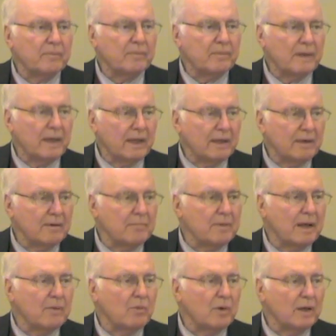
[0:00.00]
Take it on
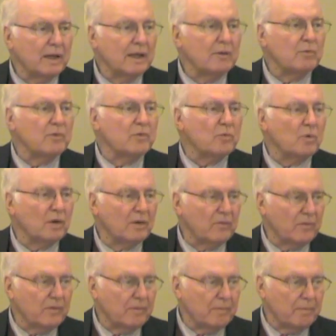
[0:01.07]
my word, it was
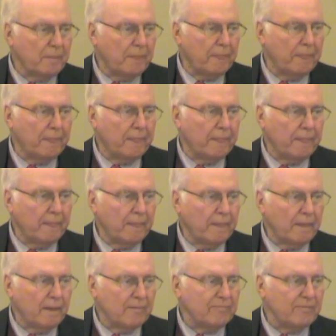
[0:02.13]
worse.
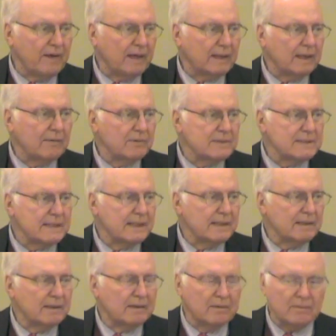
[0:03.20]
In fact, I would
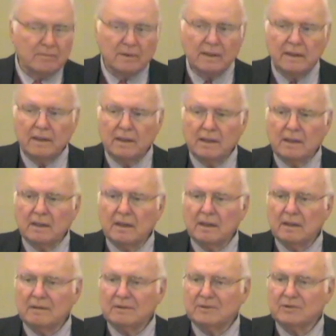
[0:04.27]
say,
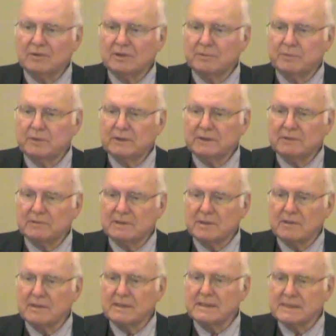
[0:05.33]
George Bush was
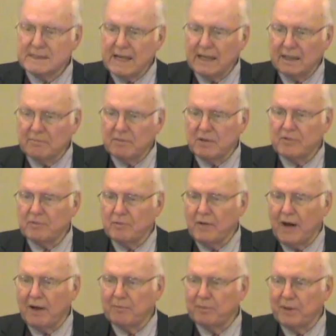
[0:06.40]
only the second most
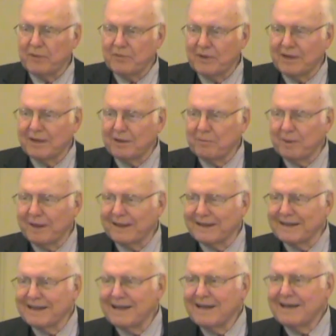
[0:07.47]
reviled president in
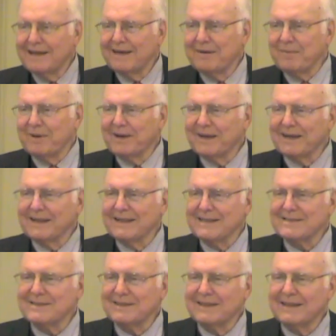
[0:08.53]
American
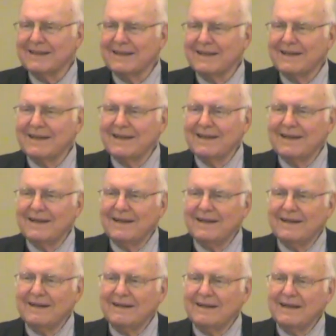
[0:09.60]
history.
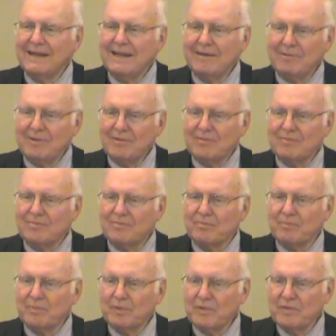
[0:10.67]
And he was
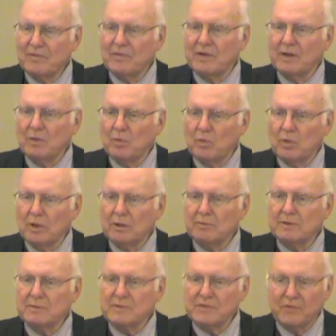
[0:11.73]
pursuing a war
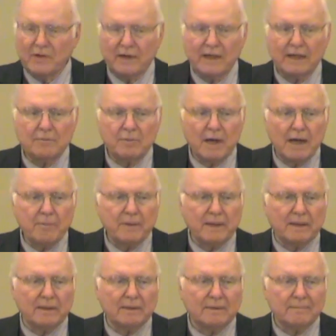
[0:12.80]
which was very
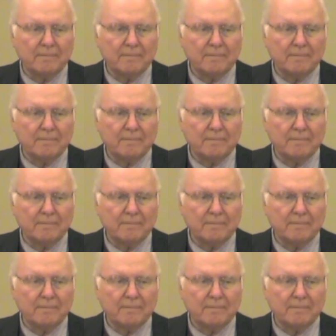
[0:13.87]
unpopular.